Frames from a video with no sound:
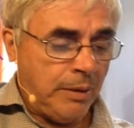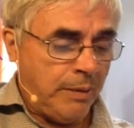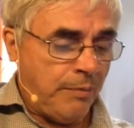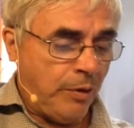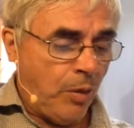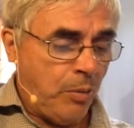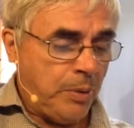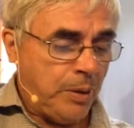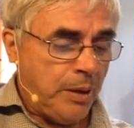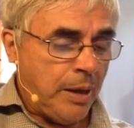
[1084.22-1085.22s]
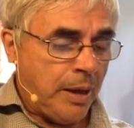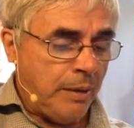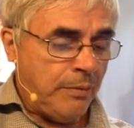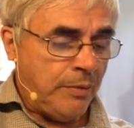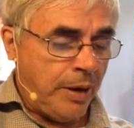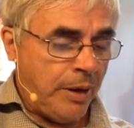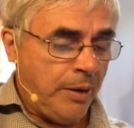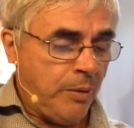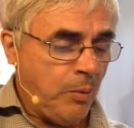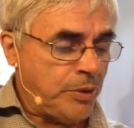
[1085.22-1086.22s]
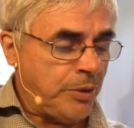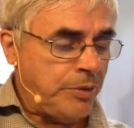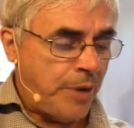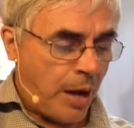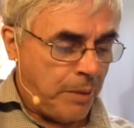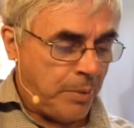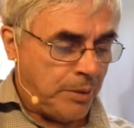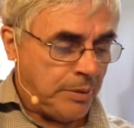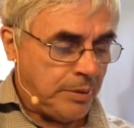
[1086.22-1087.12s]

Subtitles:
envelope, and there was a diamond